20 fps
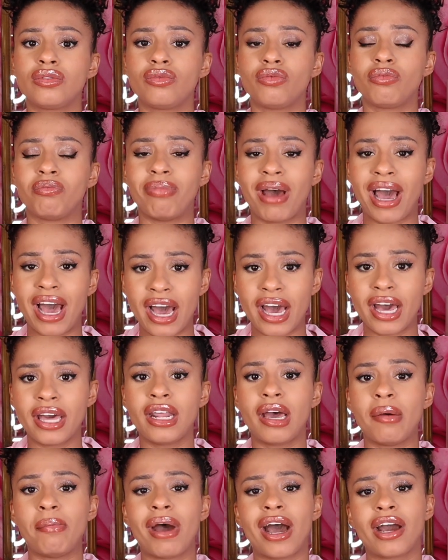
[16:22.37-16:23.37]

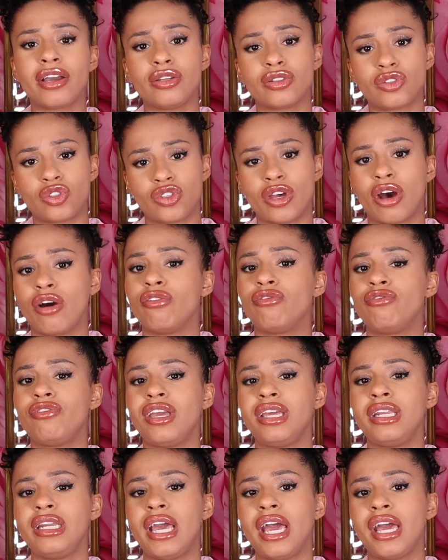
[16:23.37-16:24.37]
bad about yourself
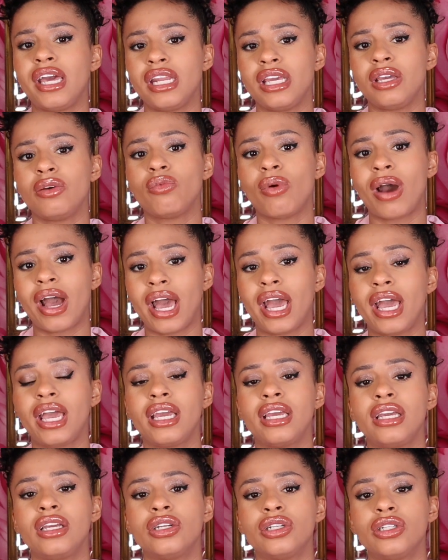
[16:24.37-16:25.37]
in any
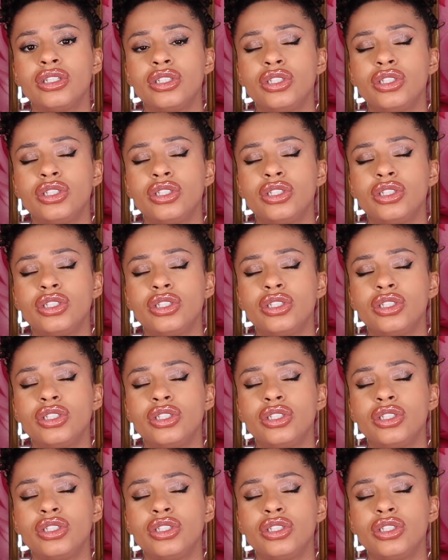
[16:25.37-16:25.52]
way,